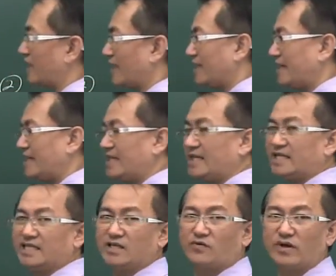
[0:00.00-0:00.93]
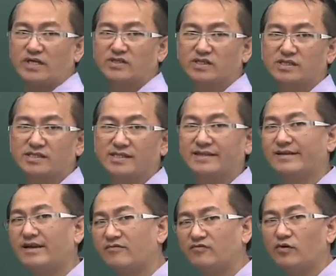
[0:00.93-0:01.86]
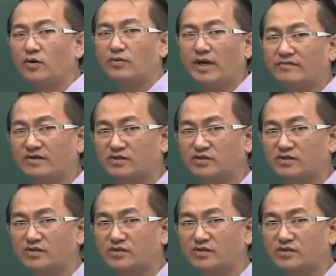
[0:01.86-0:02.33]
are linear equations, and therefore we have a